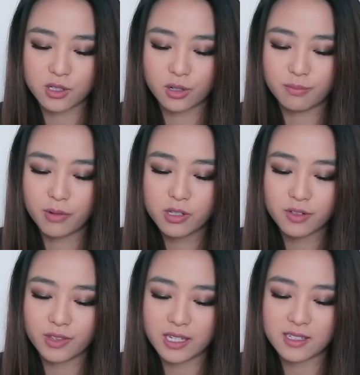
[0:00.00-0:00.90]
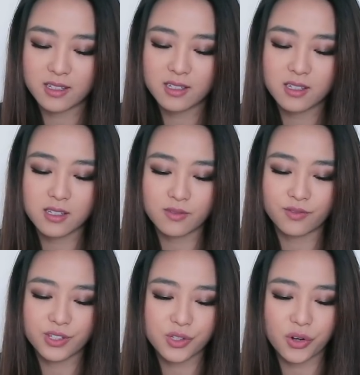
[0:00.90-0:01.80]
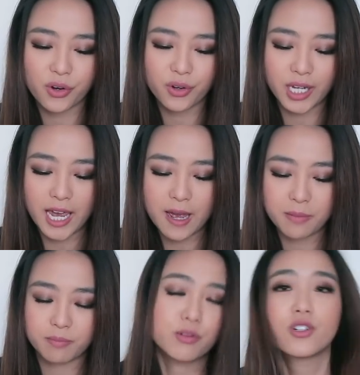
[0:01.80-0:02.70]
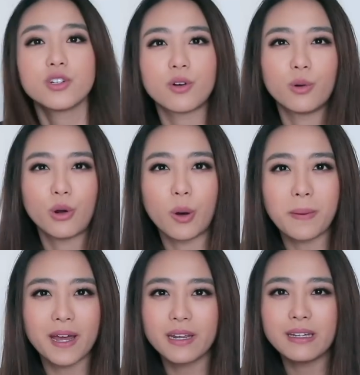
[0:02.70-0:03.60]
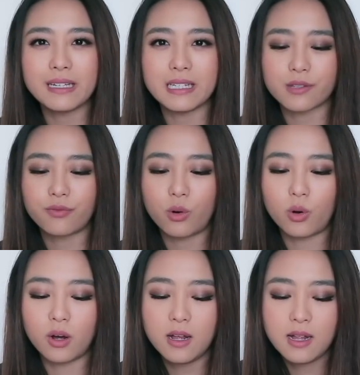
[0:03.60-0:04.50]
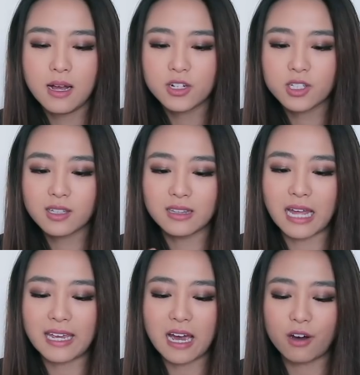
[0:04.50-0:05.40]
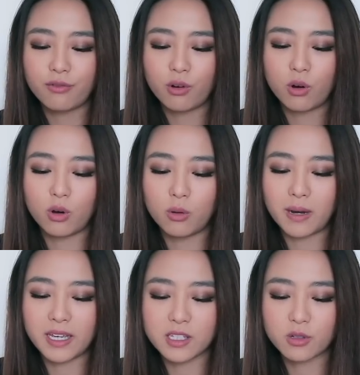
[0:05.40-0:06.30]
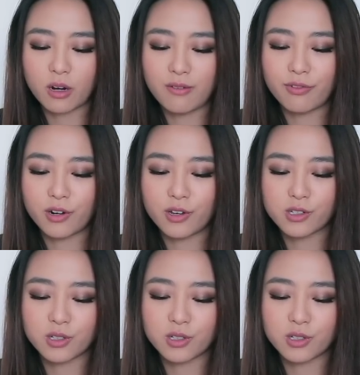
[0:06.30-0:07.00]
So most of these, and this is Visco Cam, I'm pretty sure you all know about it, is for just a layout for all my Instagram photos.